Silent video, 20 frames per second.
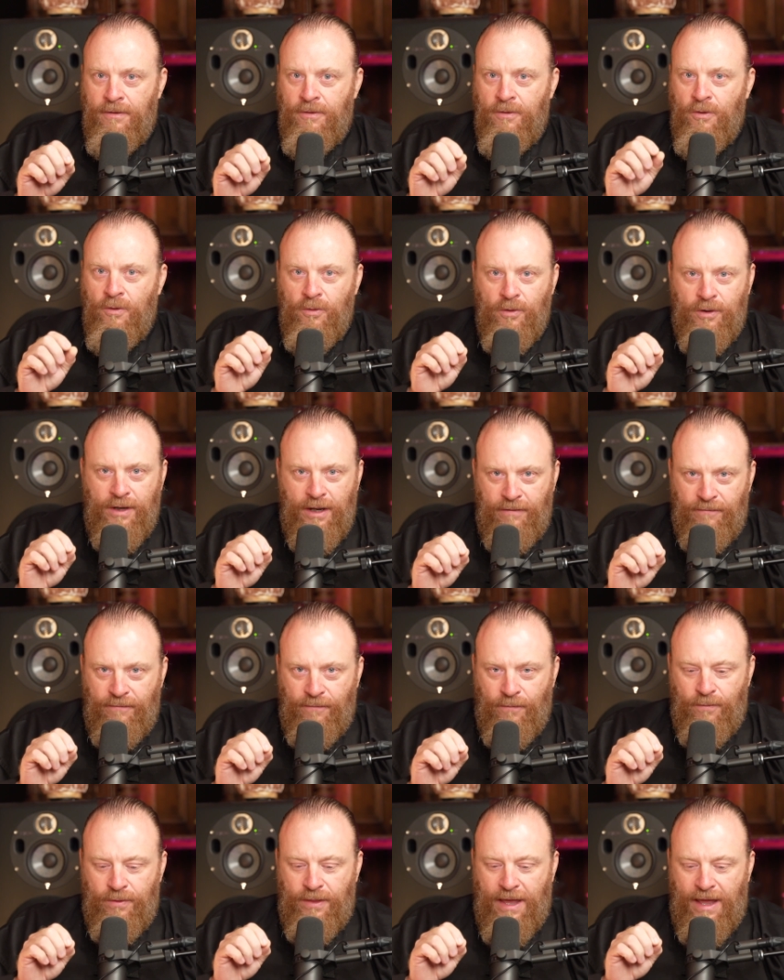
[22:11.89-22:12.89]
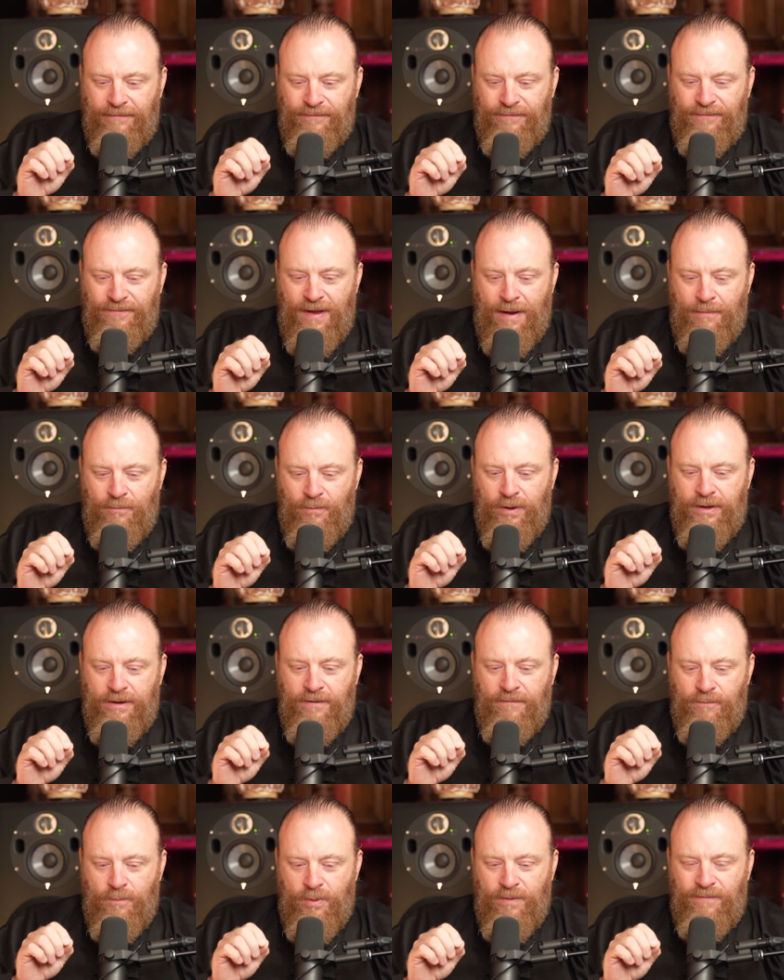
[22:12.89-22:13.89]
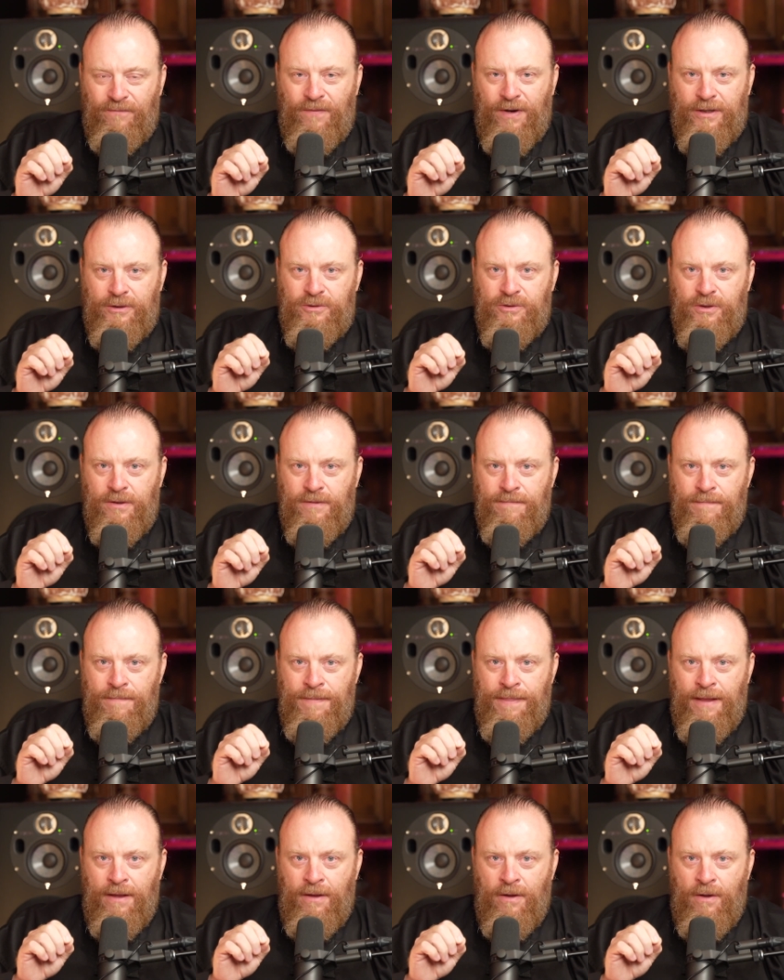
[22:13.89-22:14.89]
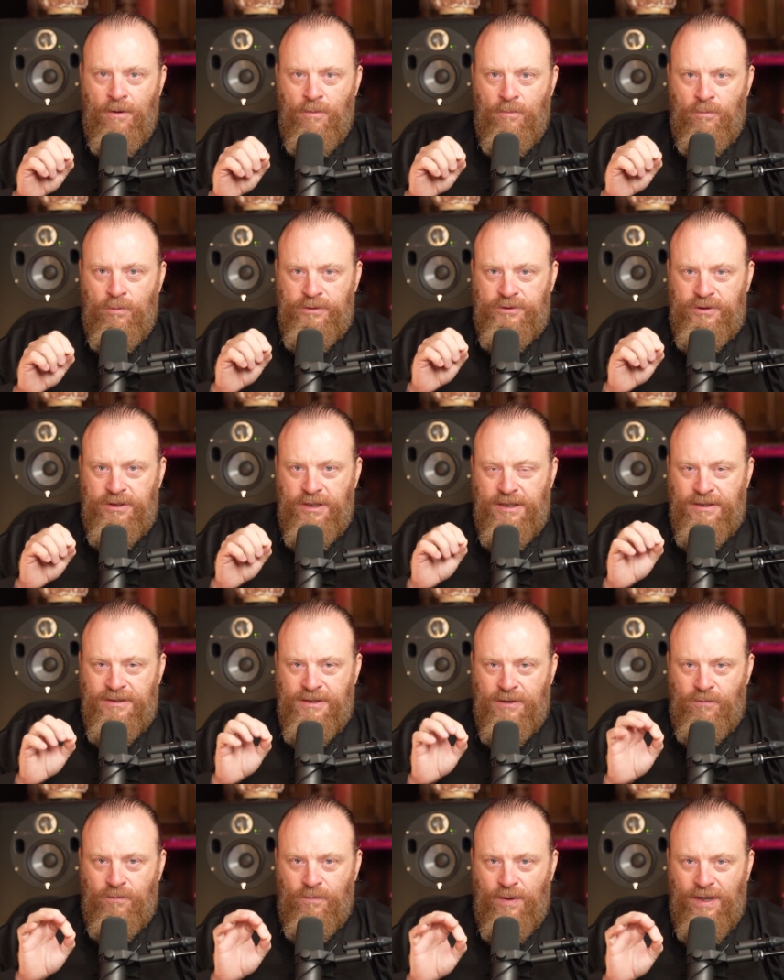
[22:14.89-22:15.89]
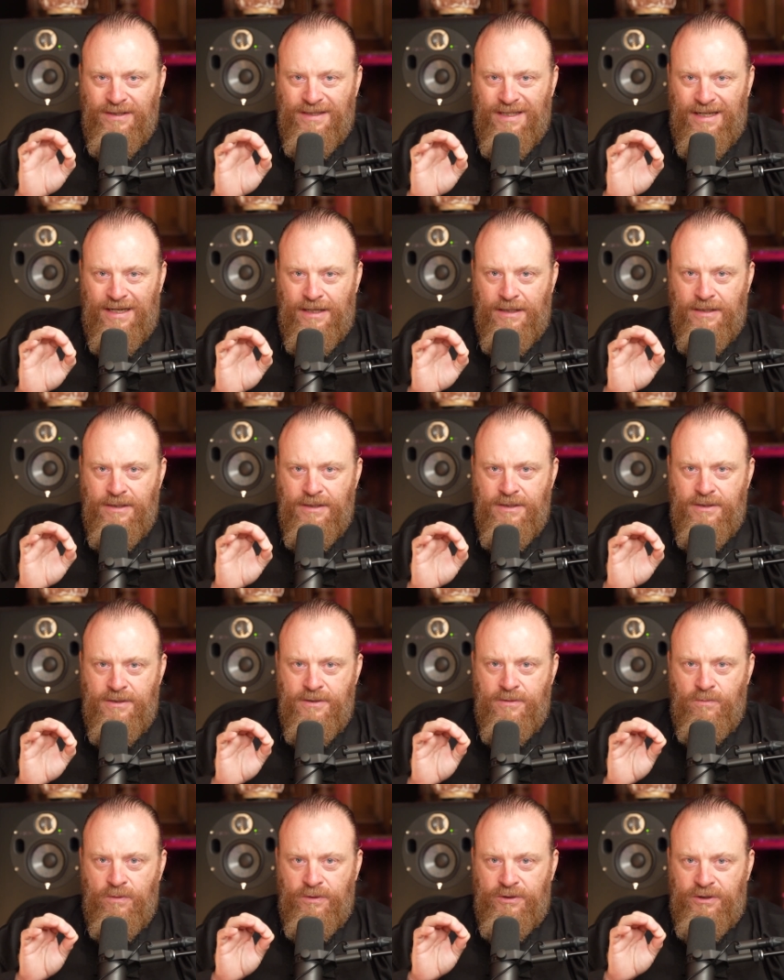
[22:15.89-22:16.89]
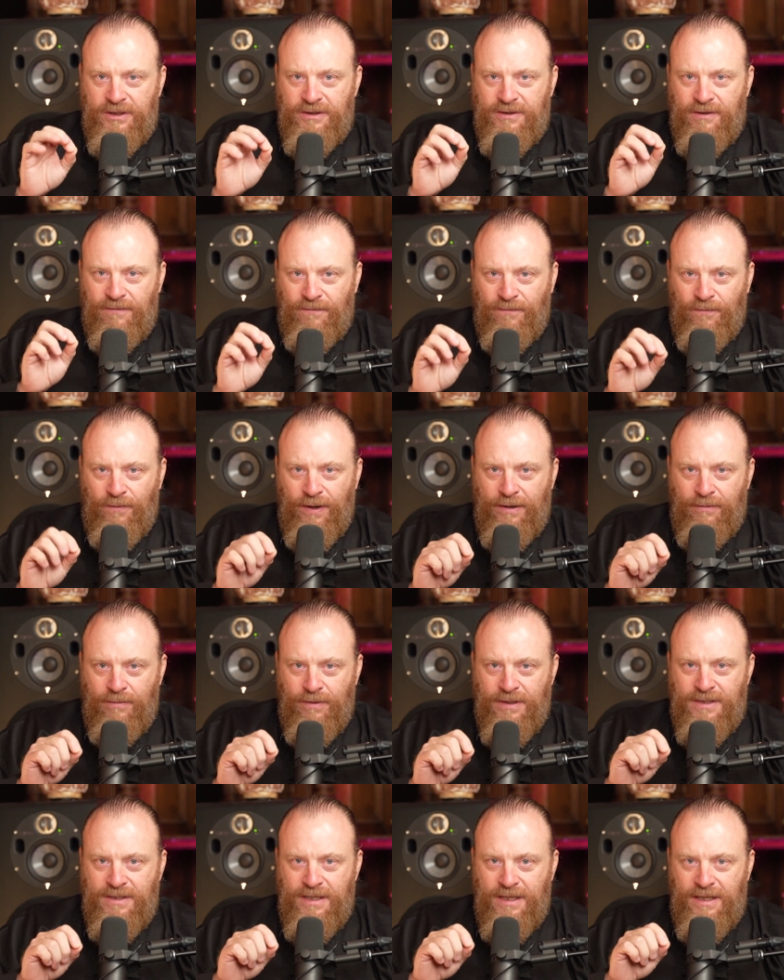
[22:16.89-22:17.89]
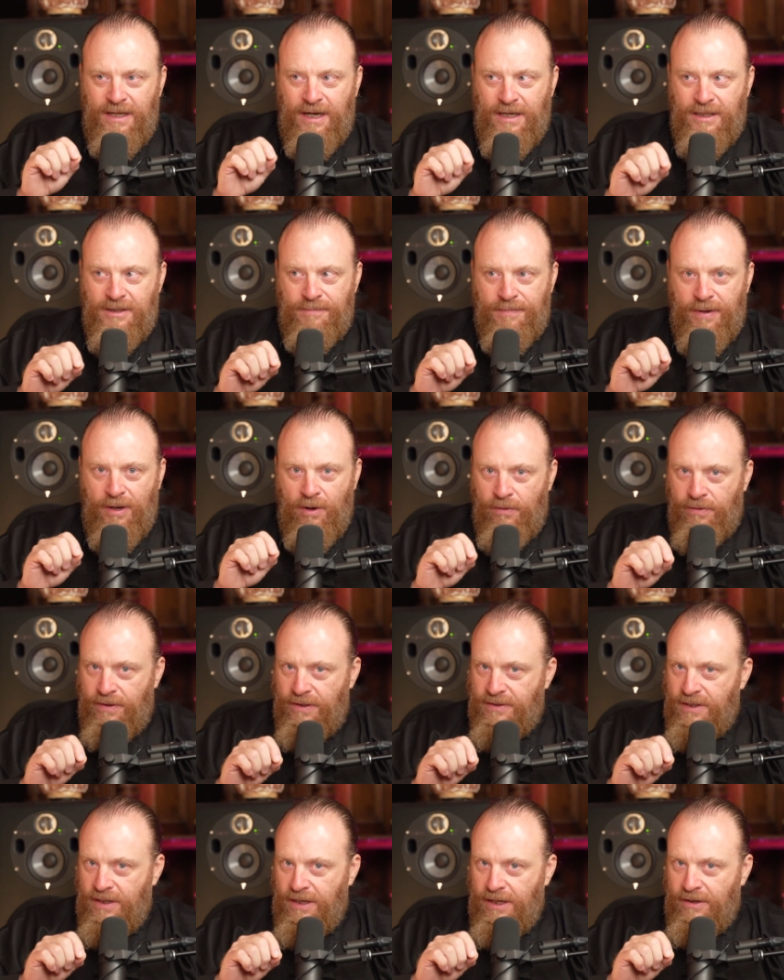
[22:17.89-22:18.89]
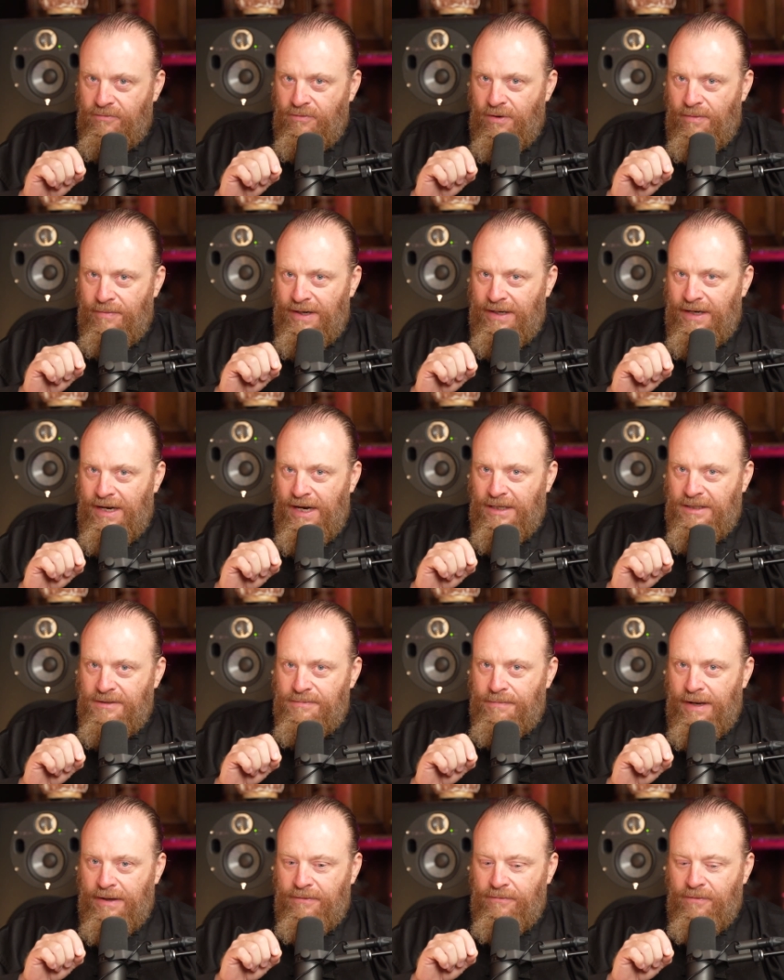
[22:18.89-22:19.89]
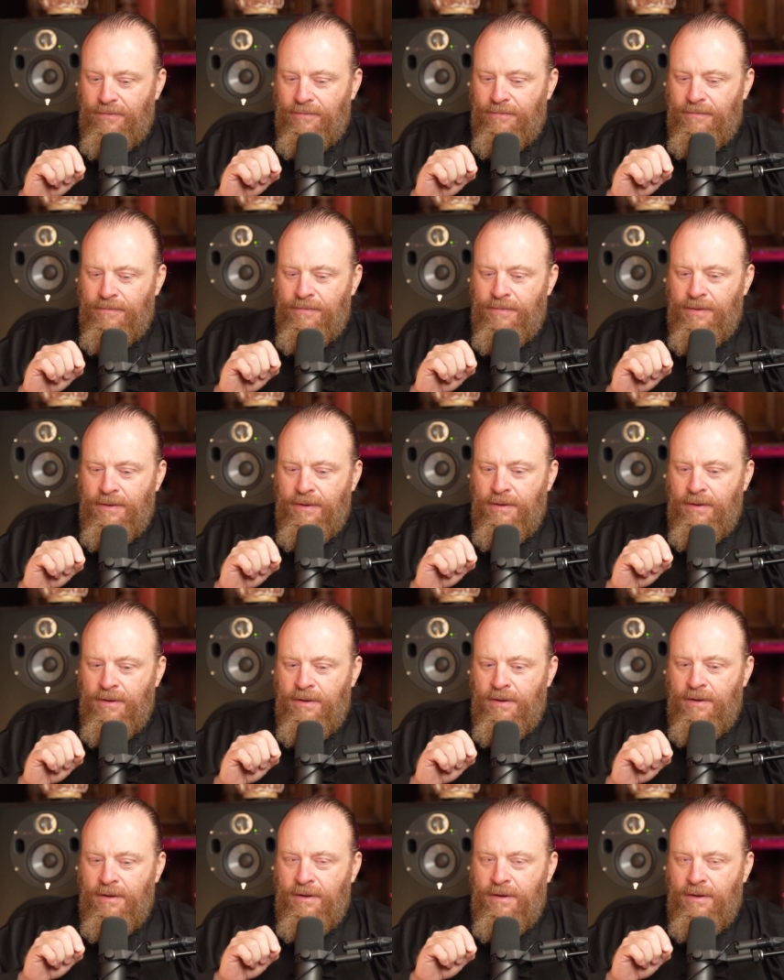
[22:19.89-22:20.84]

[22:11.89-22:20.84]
You're looking for that fabric of perfection, which is a resonance, which is a frequency that is beyond this electromagnetic spectrum. Mm-hmm.